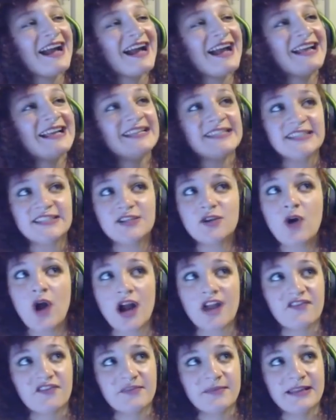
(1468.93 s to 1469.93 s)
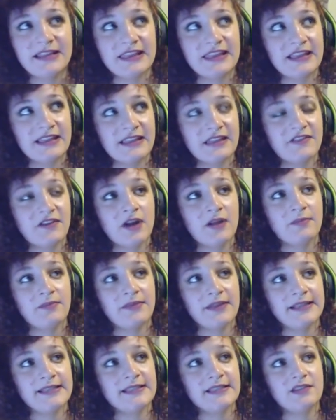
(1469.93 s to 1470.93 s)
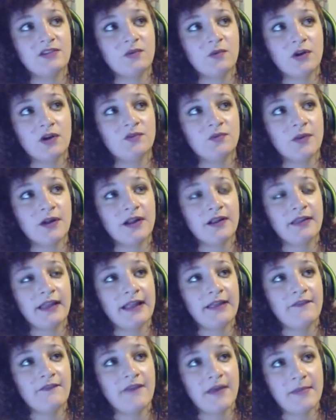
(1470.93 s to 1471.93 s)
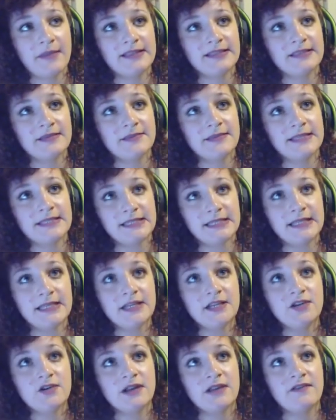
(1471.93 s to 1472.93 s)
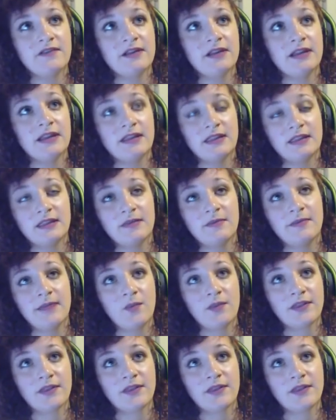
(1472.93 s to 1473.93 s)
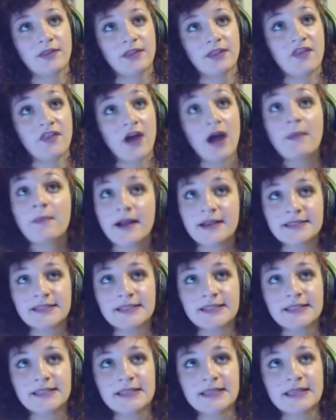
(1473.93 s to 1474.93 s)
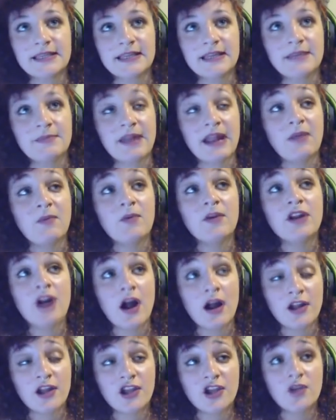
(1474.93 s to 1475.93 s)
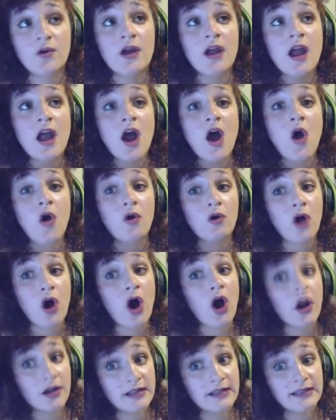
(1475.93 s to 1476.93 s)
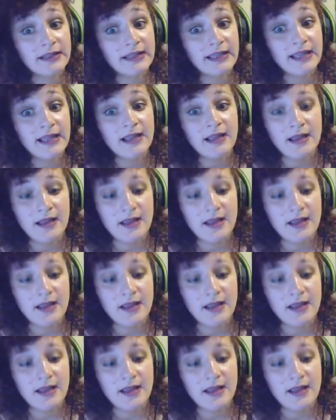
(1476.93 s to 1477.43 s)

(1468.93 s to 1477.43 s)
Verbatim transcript: it's still hard for me to think that there aren't places in the world where like feminism is needed or even in america where the thought process isn't needed but i would argue wholeheartedly